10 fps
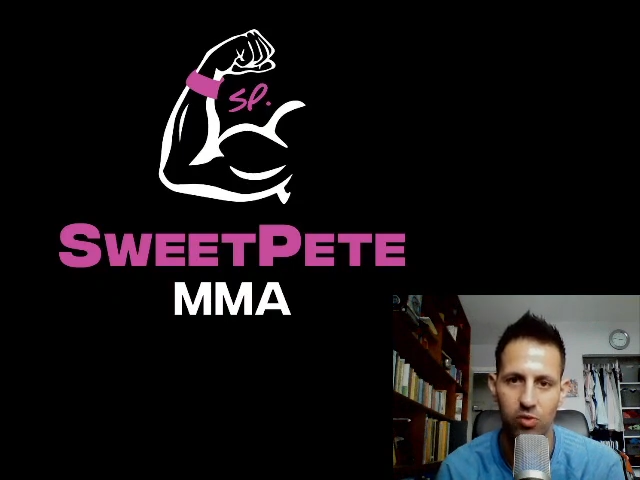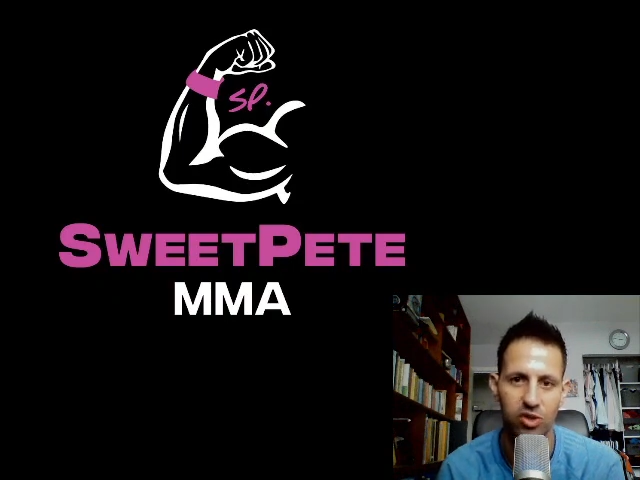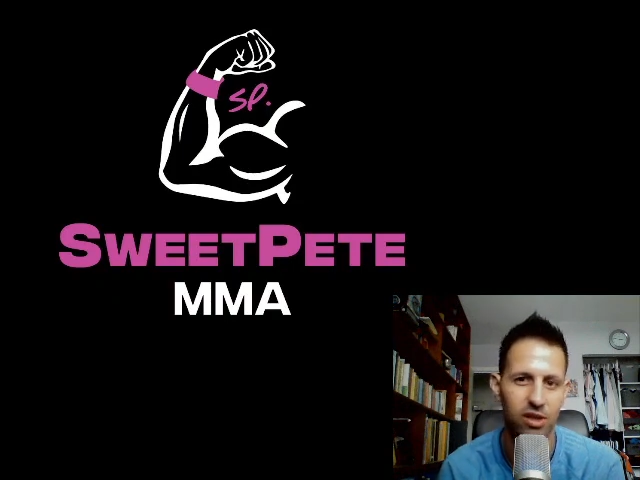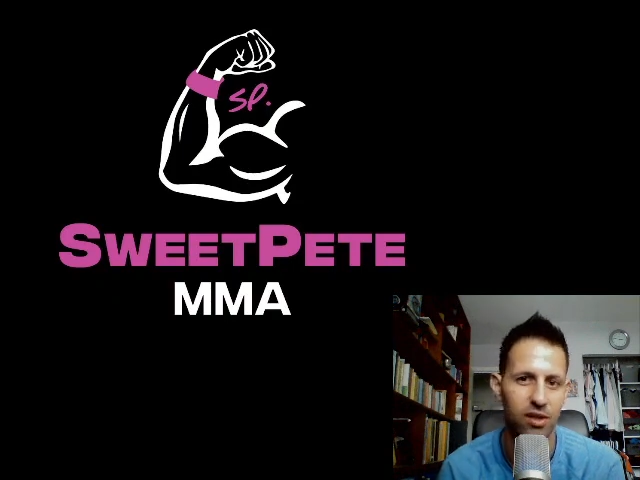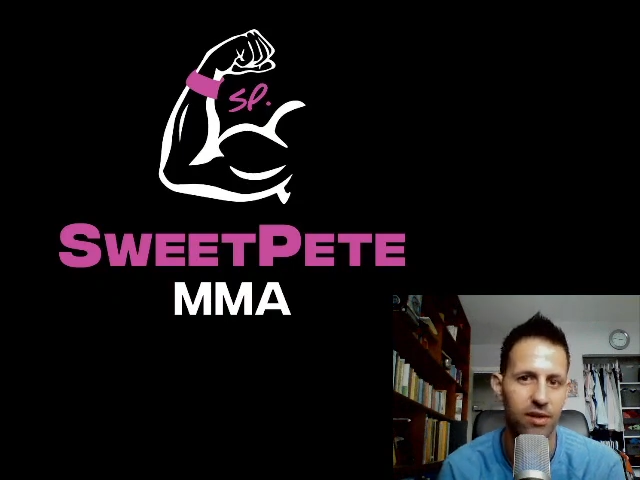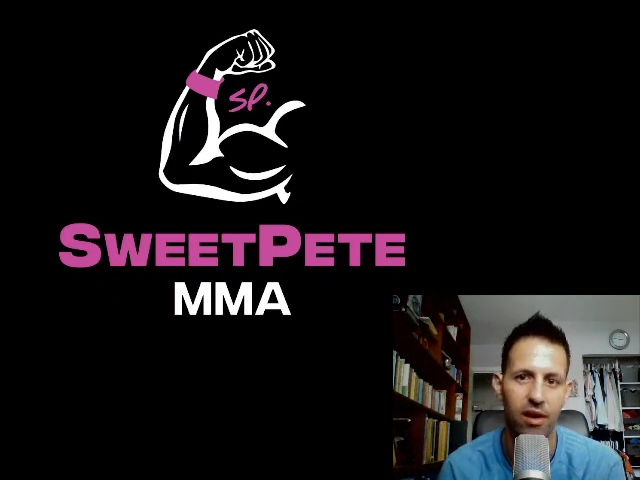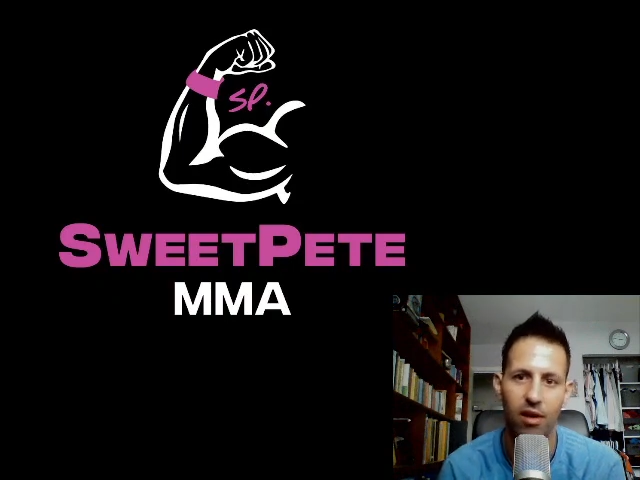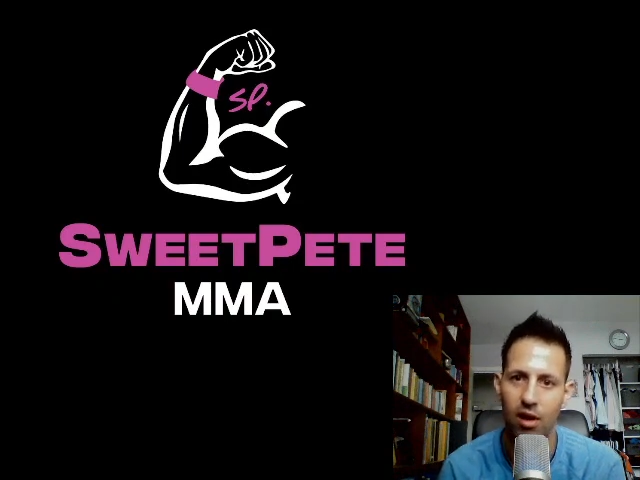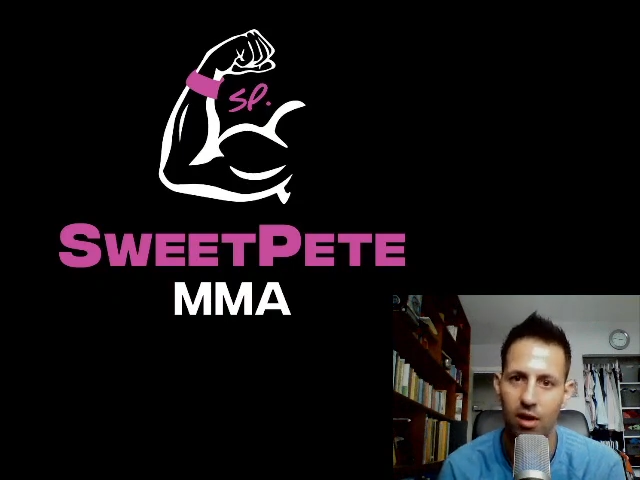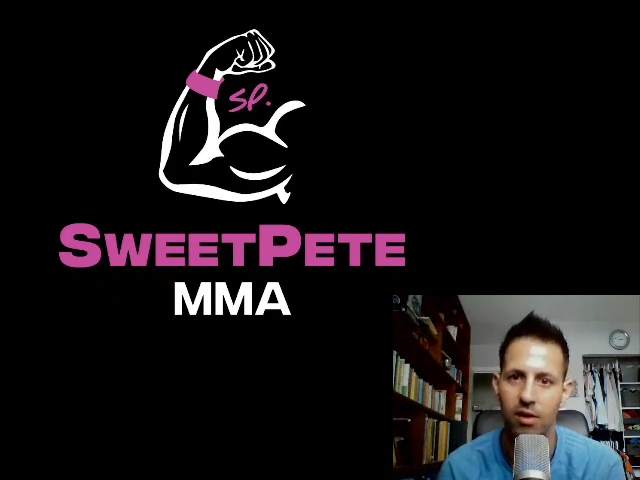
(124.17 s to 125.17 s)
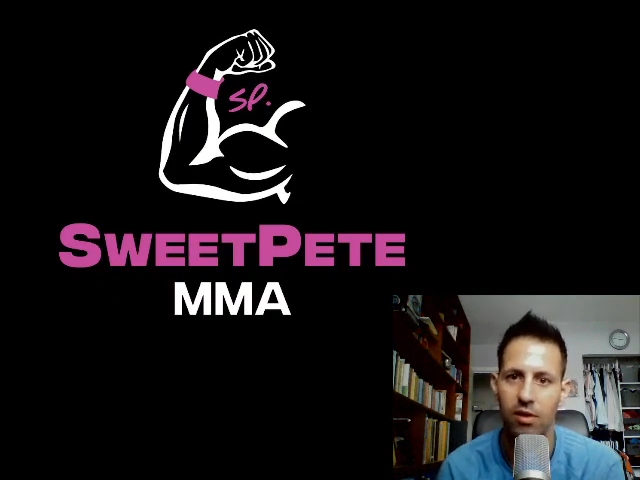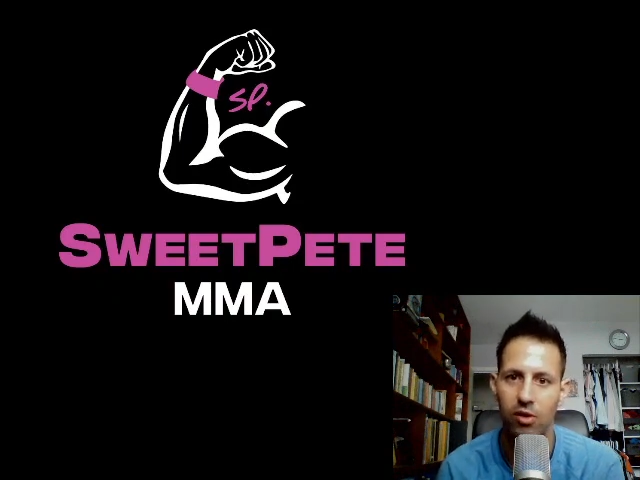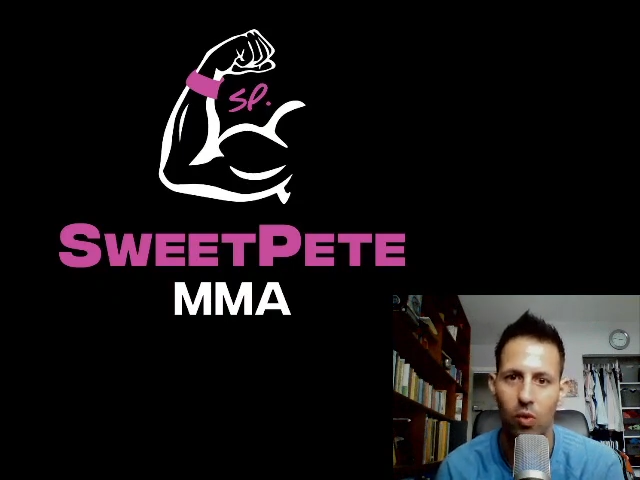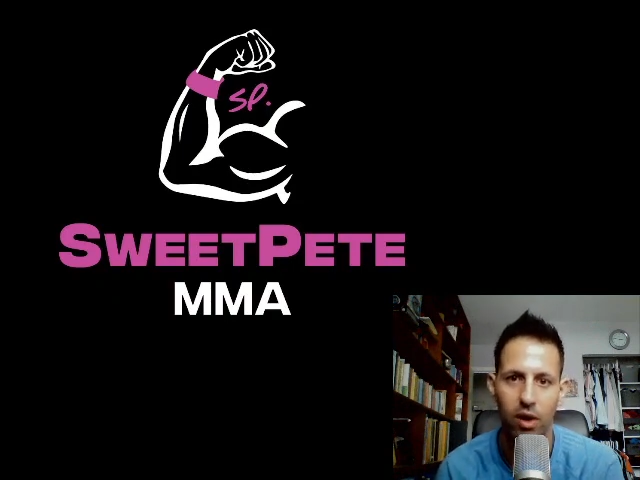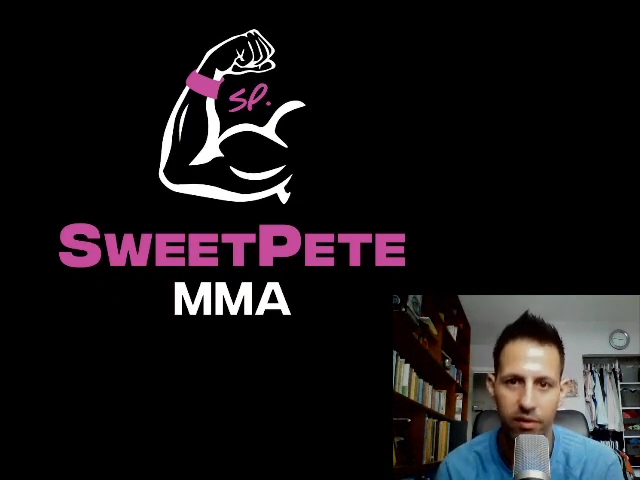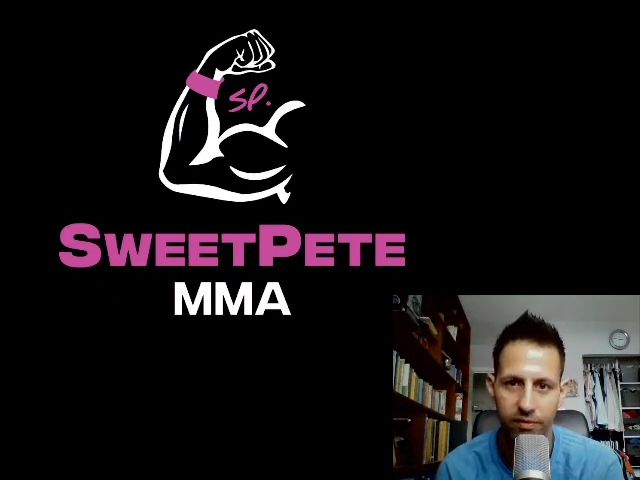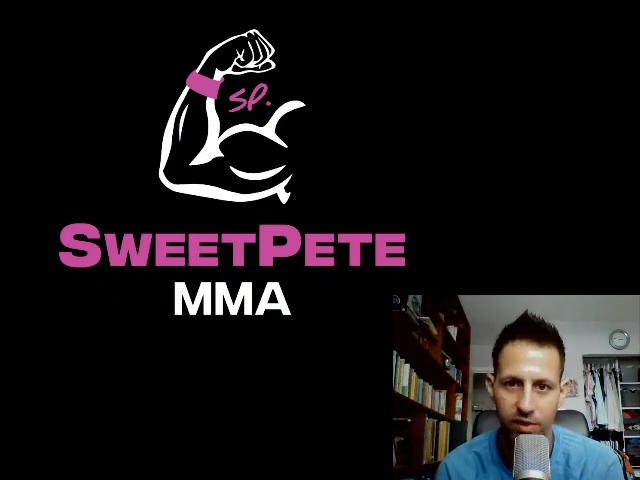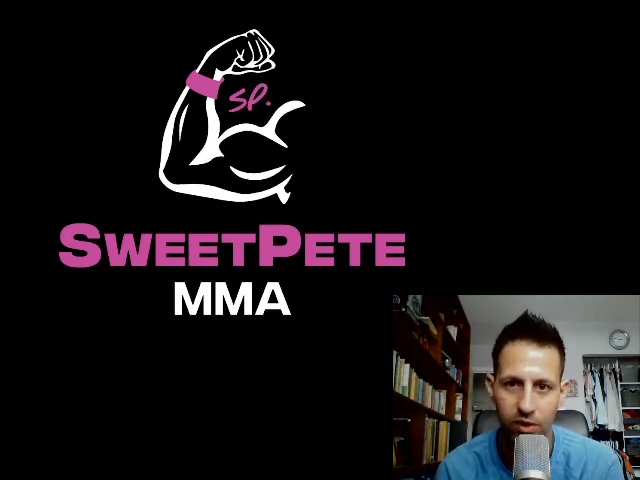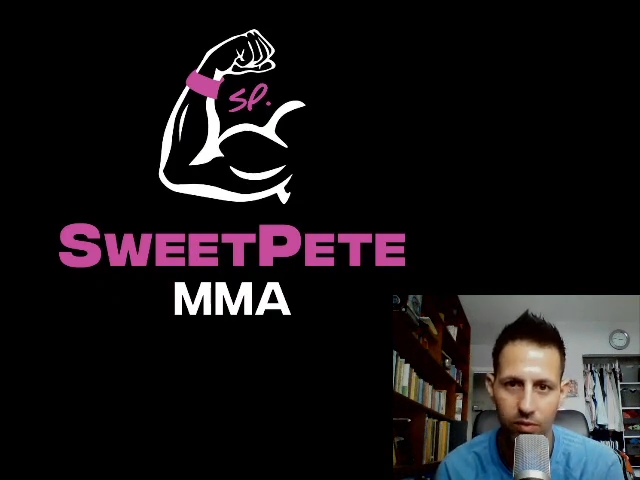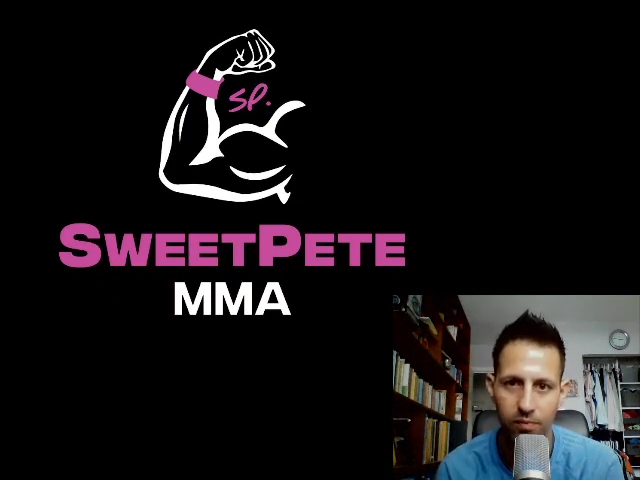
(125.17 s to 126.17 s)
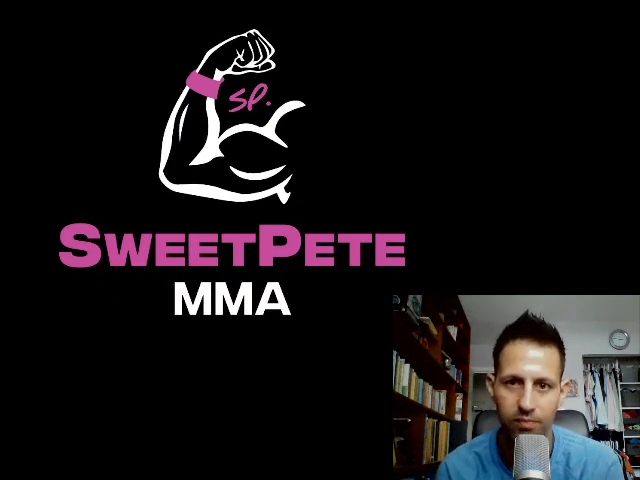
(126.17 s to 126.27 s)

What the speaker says: which there are quite a few.